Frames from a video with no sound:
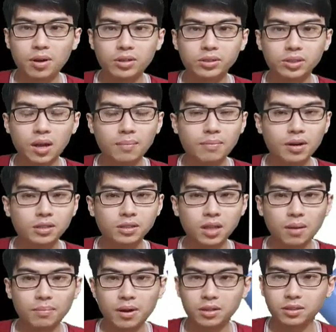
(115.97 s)
and her coat was
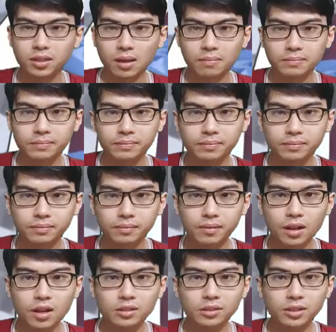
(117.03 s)
missing a button
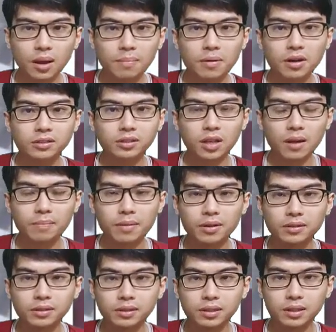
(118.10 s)
matching the one on the
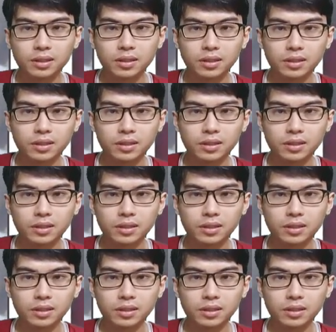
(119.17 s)
bag.